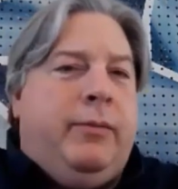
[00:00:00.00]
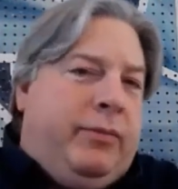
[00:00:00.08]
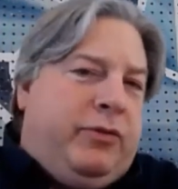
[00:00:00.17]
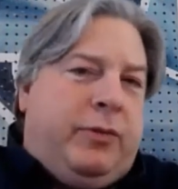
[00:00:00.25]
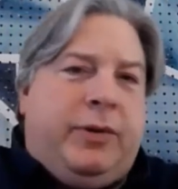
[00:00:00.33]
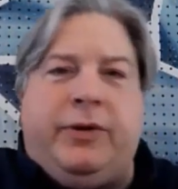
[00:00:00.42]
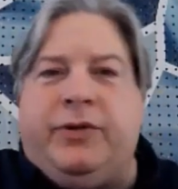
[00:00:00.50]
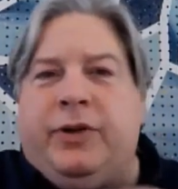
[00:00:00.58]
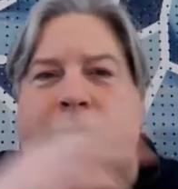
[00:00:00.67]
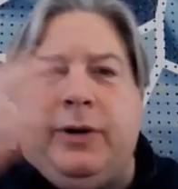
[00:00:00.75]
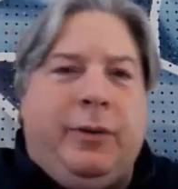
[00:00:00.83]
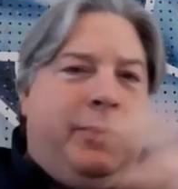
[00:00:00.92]
Sometimes
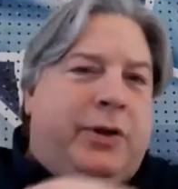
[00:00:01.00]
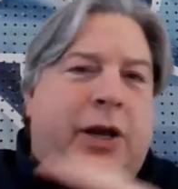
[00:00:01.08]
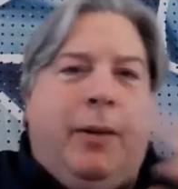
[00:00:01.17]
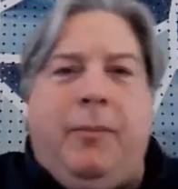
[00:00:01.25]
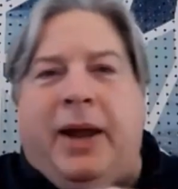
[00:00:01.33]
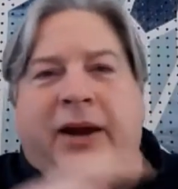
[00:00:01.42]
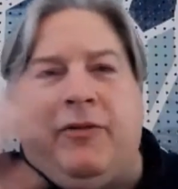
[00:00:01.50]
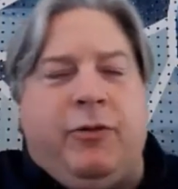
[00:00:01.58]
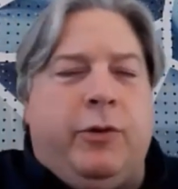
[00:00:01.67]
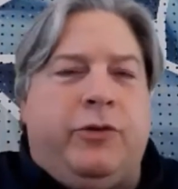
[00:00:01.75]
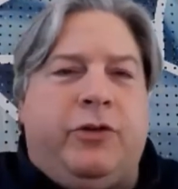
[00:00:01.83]
they're able to come back and forth.